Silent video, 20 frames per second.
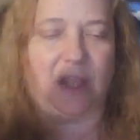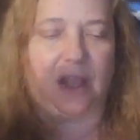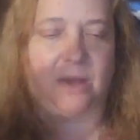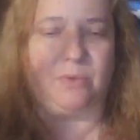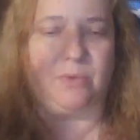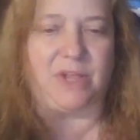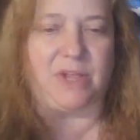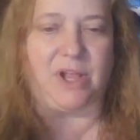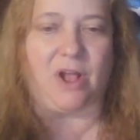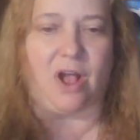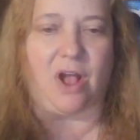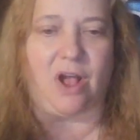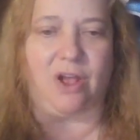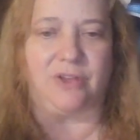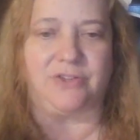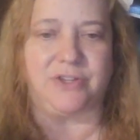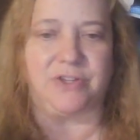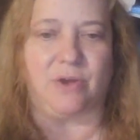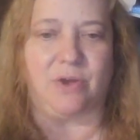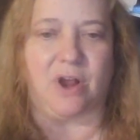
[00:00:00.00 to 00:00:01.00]
And we
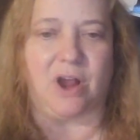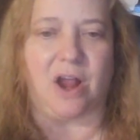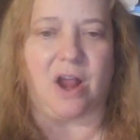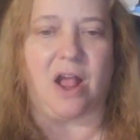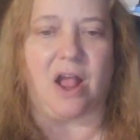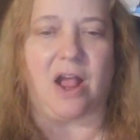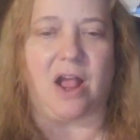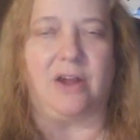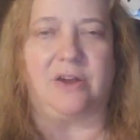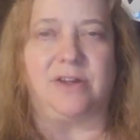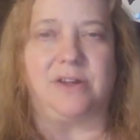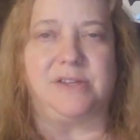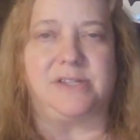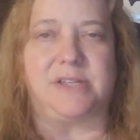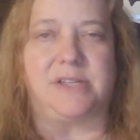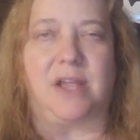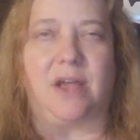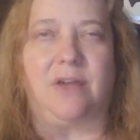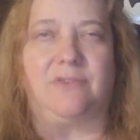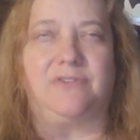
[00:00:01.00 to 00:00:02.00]
call to our higher
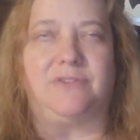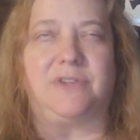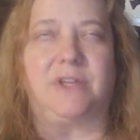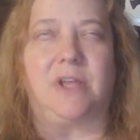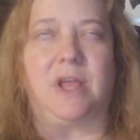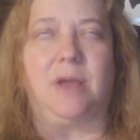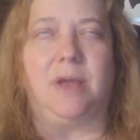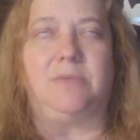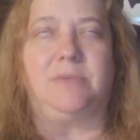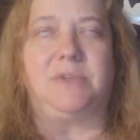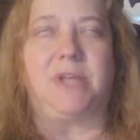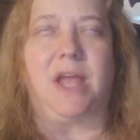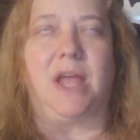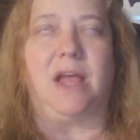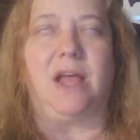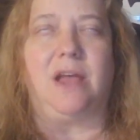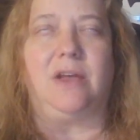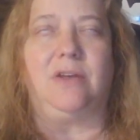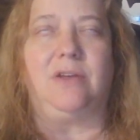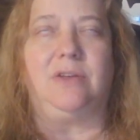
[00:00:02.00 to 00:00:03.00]
self to come
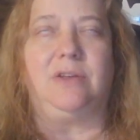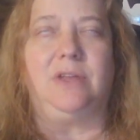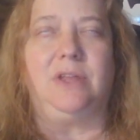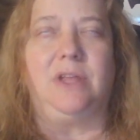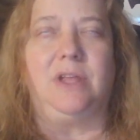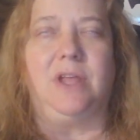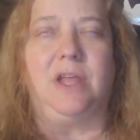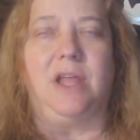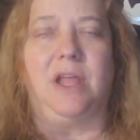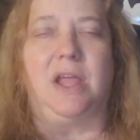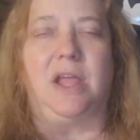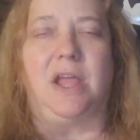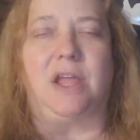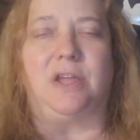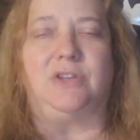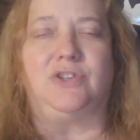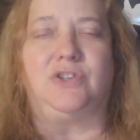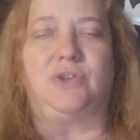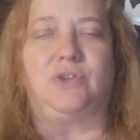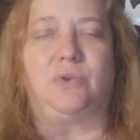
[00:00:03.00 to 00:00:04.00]
down
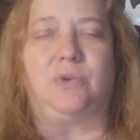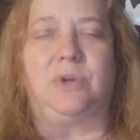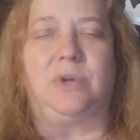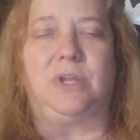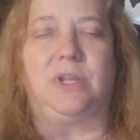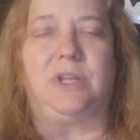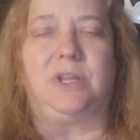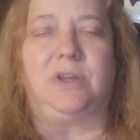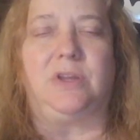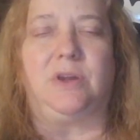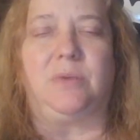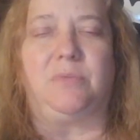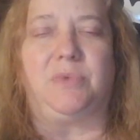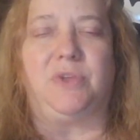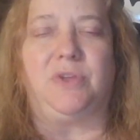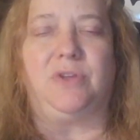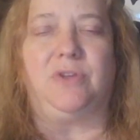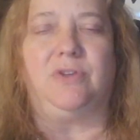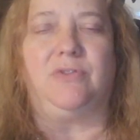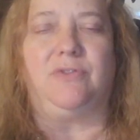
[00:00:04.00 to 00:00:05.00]
and join in our
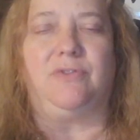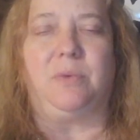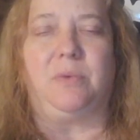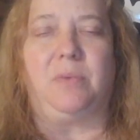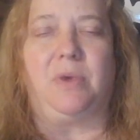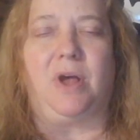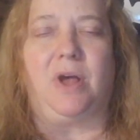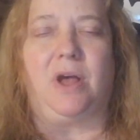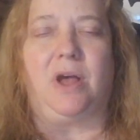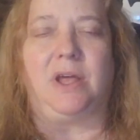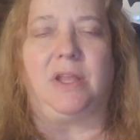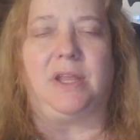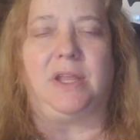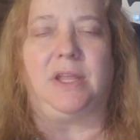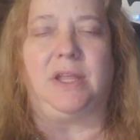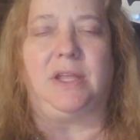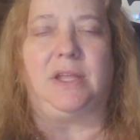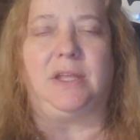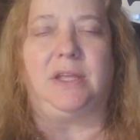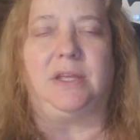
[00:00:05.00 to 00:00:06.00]
beautiful
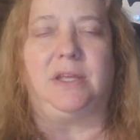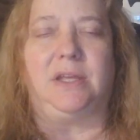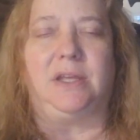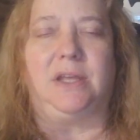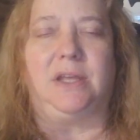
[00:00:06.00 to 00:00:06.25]
body